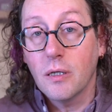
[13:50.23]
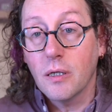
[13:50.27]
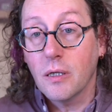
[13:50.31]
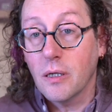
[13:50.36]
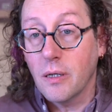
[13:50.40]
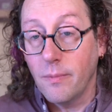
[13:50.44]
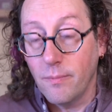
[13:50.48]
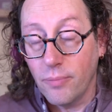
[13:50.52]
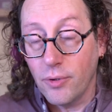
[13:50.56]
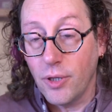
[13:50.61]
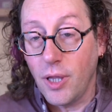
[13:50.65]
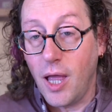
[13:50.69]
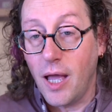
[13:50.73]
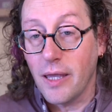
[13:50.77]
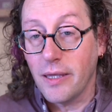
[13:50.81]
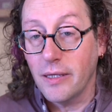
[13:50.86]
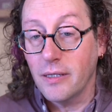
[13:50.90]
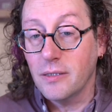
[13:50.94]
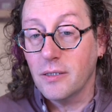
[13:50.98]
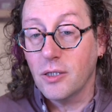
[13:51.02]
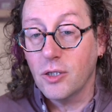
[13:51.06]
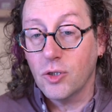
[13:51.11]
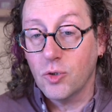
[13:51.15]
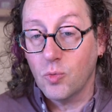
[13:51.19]

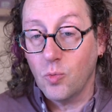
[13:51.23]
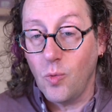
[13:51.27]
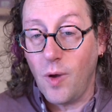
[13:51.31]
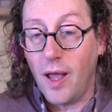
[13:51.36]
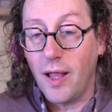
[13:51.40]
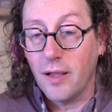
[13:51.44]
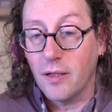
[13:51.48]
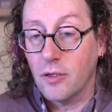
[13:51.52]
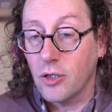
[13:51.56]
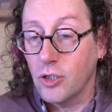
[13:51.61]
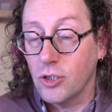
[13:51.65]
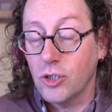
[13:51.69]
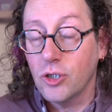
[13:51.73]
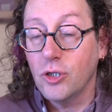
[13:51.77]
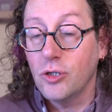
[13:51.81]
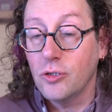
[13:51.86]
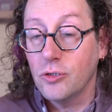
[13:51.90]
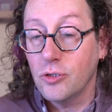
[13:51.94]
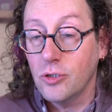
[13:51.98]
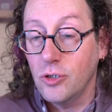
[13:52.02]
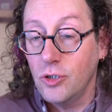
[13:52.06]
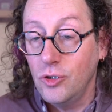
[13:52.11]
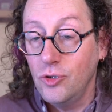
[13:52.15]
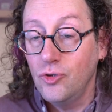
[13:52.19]
compliance as well, because you'll
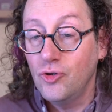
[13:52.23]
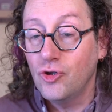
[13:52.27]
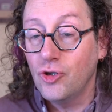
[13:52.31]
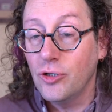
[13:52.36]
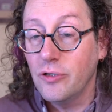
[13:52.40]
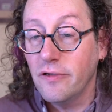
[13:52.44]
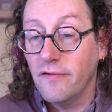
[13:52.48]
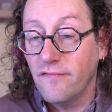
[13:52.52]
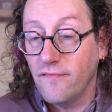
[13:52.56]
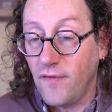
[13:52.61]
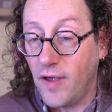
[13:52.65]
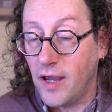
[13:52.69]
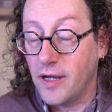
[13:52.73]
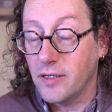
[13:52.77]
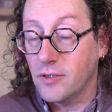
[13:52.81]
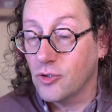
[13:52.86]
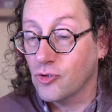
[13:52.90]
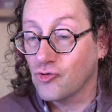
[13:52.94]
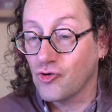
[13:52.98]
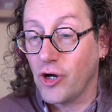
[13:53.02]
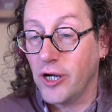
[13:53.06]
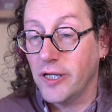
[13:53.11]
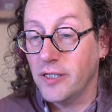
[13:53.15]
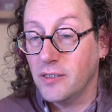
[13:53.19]
usually find the
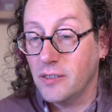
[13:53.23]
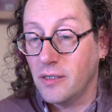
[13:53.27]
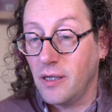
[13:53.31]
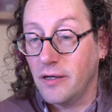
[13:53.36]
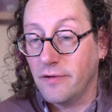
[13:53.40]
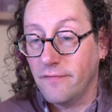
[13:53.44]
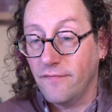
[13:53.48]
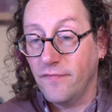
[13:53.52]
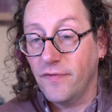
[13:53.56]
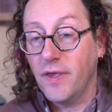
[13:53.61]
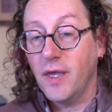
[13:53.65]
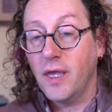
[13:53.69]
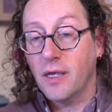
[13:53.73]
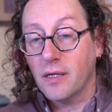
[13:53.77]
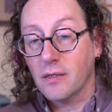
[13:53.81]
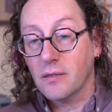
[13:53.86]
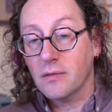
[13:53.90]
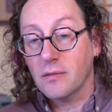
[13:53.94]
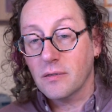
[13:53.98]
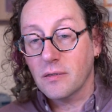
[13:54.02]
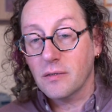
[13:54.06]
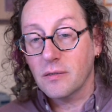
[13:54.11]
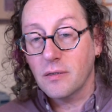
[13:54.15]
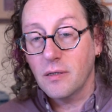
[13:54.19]
right set of
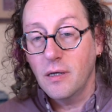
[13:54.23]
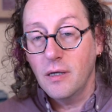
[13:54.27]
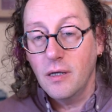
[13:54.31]
things.